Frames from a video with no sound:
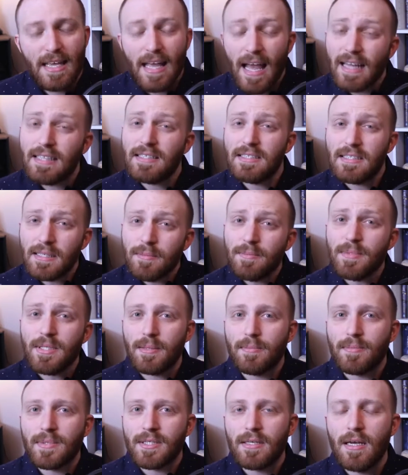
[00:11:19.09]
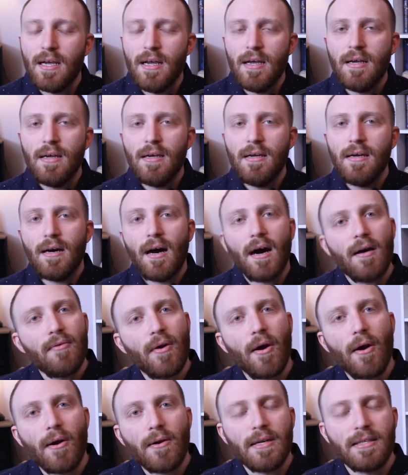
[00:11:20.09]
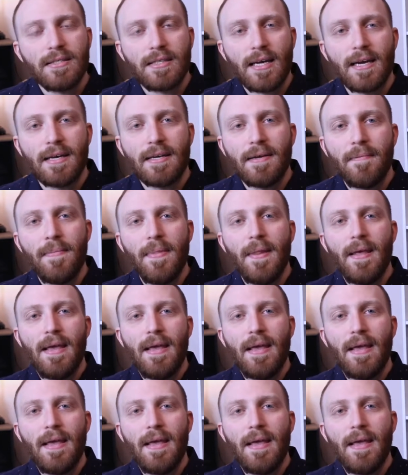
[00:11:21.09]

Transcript: He had symptoms of a heart attack.